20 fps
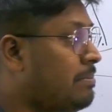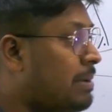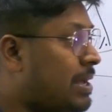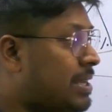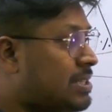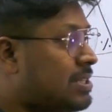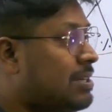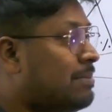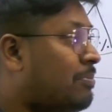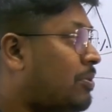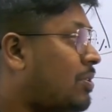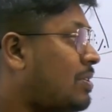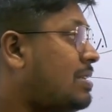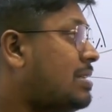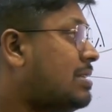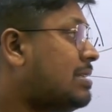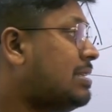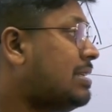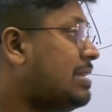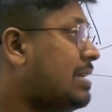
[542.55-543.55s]
based upon
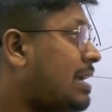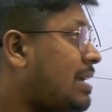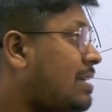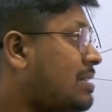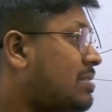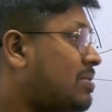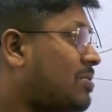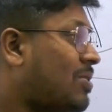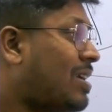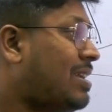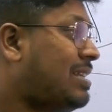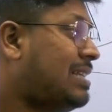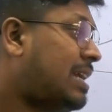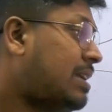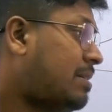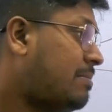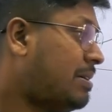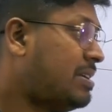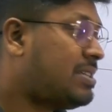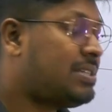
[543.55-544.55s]
this DA is not
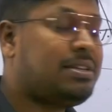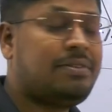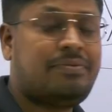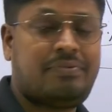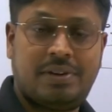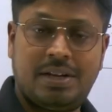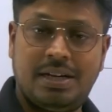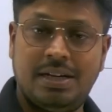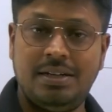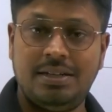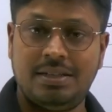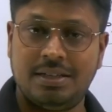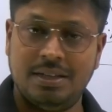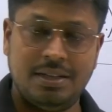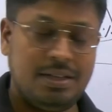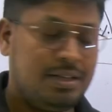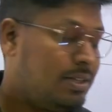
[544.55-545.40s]
that much difficult.